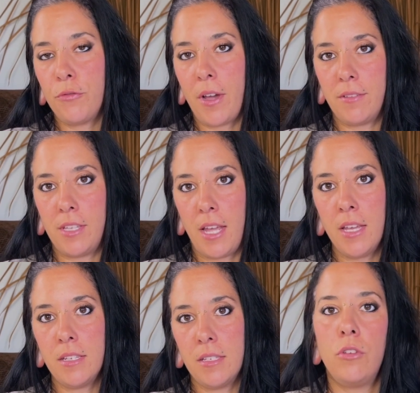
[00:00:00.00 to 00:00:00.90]
5
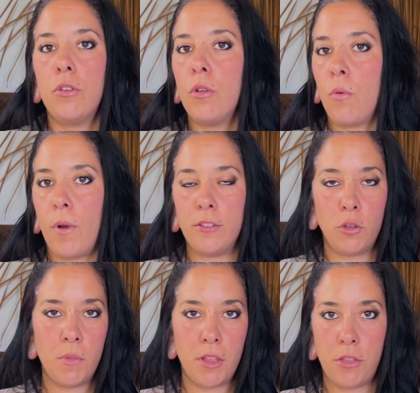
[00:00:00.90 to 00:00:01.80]
days, you're not
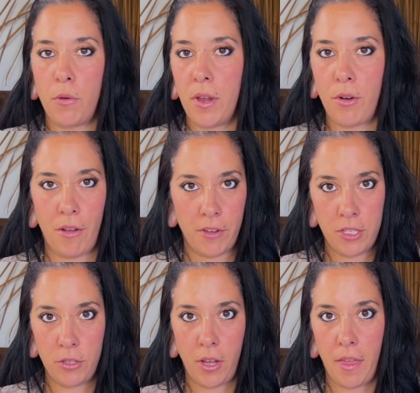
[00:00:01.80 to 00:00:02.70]
randomly throwing
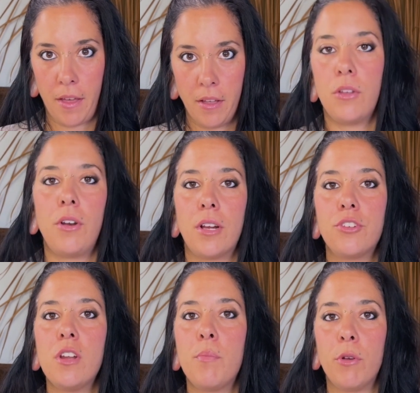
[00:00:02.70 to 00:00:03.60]
graphics together. You're
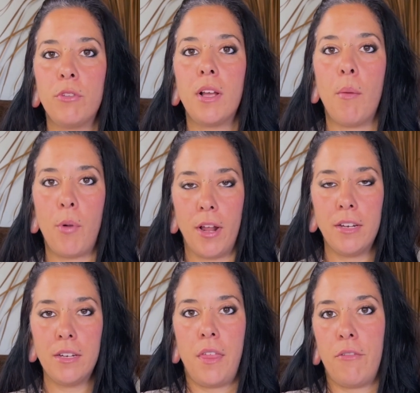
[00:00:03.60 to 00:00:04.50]
actually building a
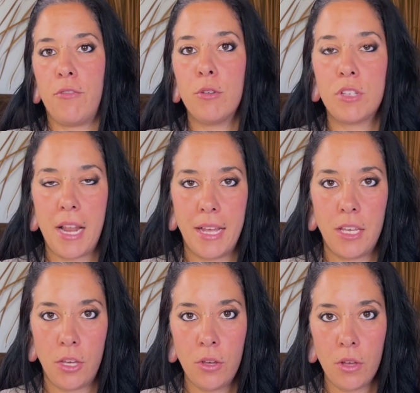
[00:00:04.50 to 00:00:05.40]
brand that feels
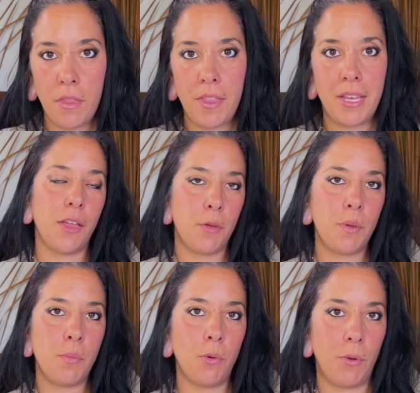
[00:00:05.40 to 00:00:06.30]
like you and that other
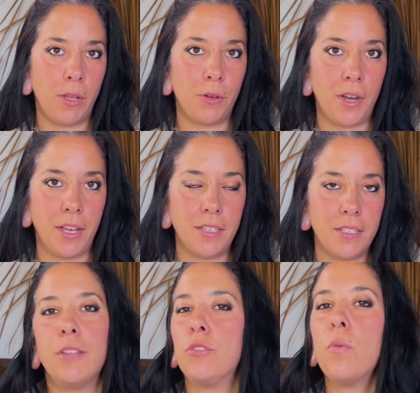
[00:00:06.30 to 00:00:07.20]
people
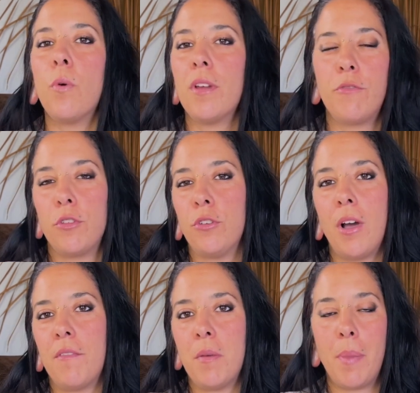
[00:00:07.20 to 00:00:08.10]
recognize. And don't worry if you
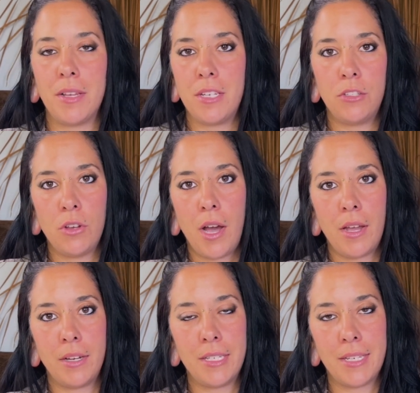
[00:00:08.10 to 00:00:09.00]
don't have the budget to
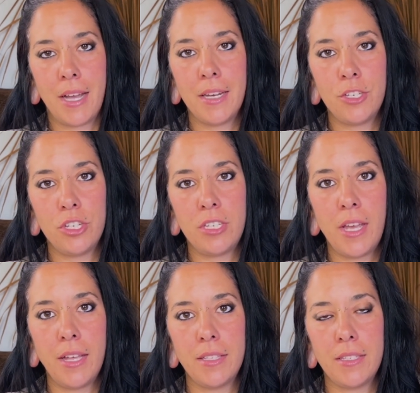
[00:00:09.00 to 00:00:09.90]
hire a designer just
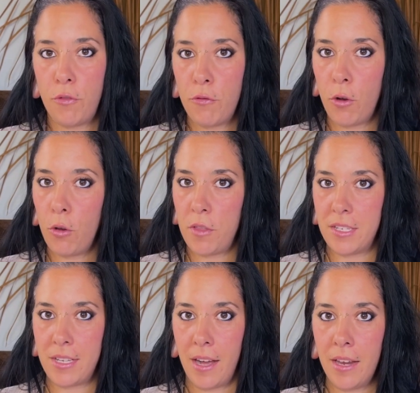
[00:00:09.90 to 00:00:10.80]
yet. If you follow
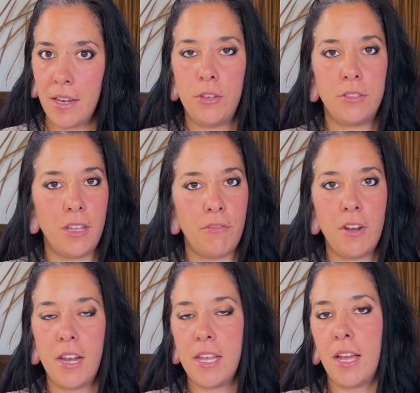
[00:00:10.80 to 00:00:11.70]
this guide, you're
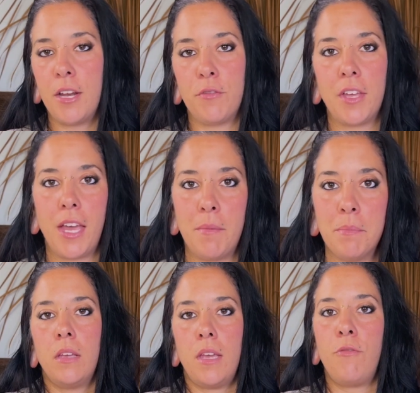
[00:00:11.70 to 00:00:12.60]
definitely ahead of the
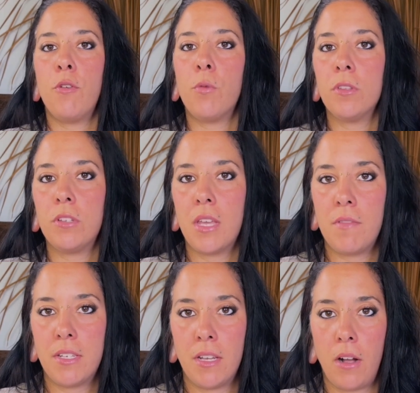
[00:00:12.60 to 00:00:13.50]
game. If you want to
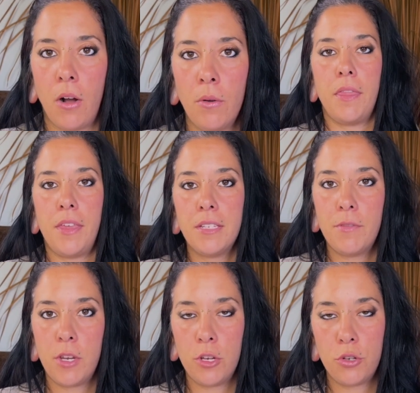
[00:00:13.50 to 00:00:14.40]
give this a go,
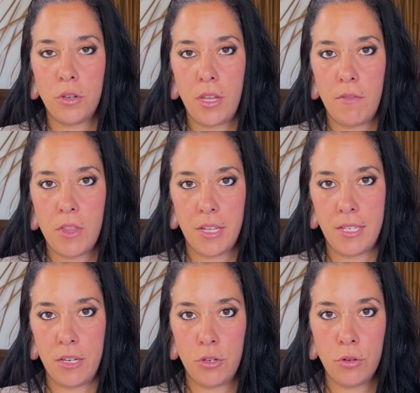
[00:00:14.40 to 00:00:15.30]
this video should give you the
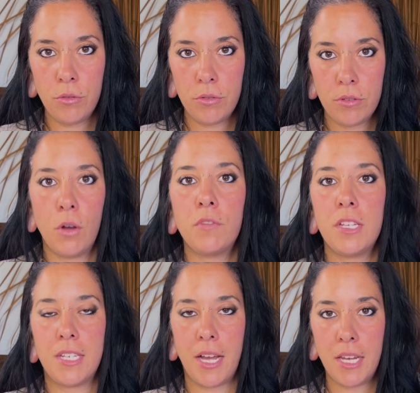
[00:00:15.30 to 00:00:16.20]
essentials of
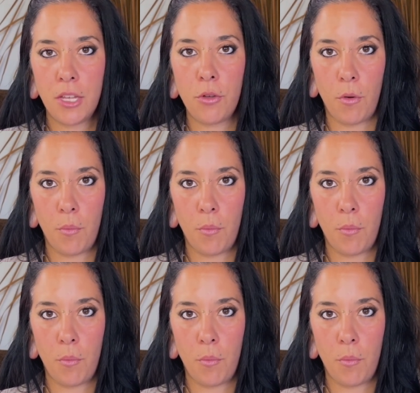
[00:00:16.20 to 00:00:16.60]
designing your own